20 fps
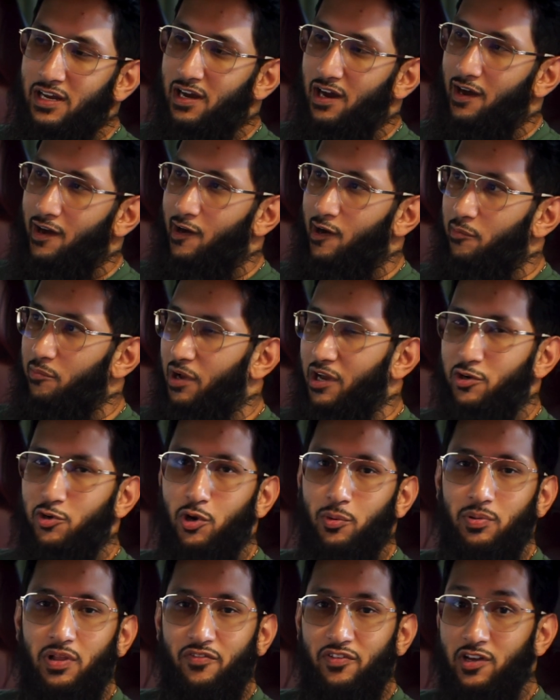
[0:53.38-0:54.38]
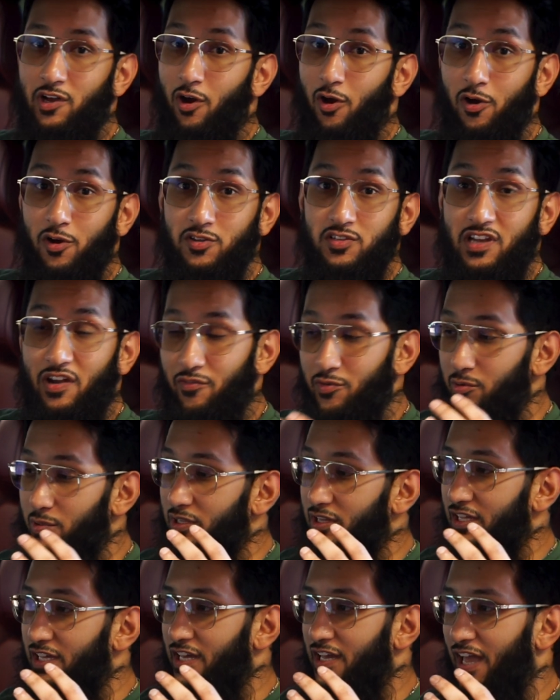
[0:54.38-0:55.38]
I grew up loving cars. Never
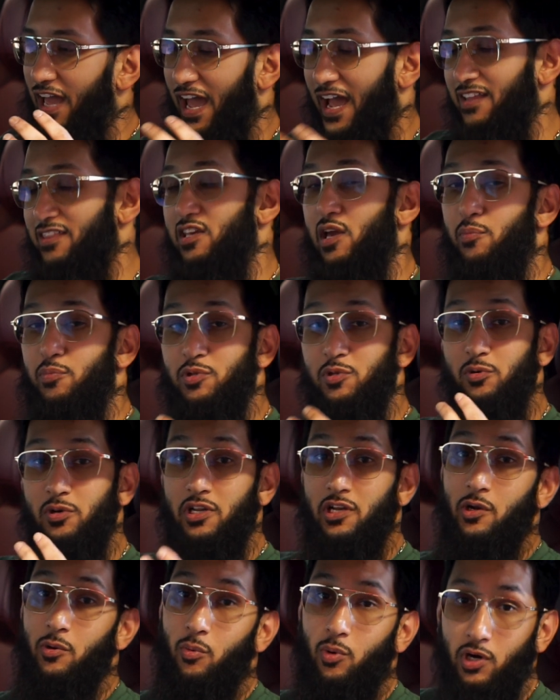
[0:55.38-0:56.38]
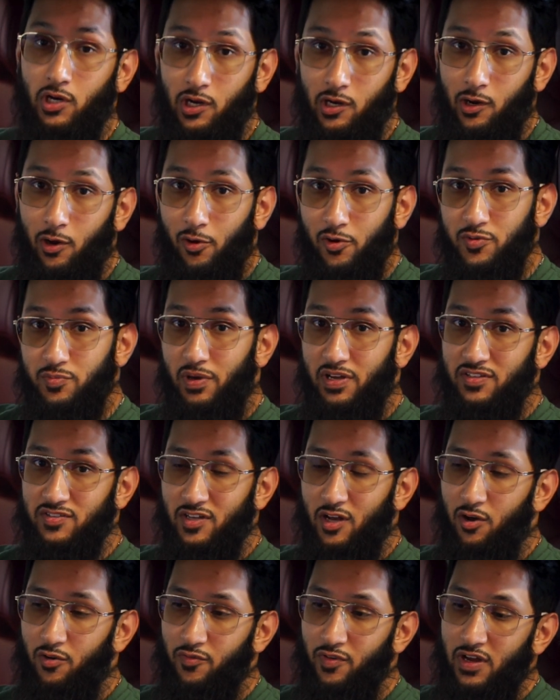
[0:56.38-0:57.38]
really had the opportunity to work on cars
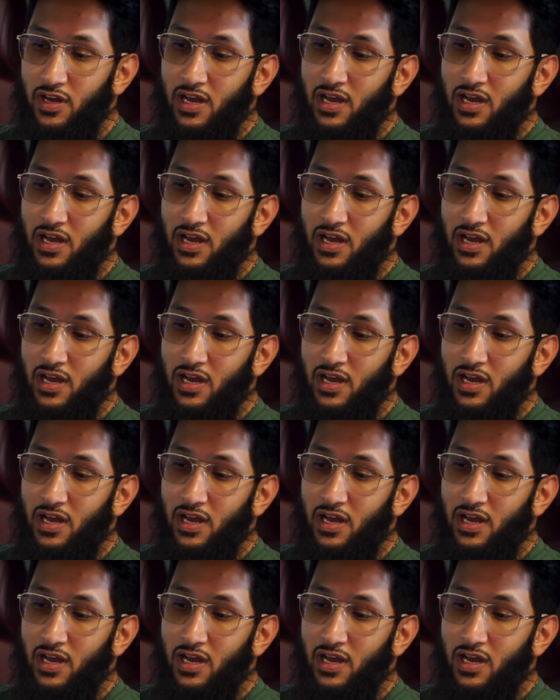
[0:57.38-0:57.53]
myself.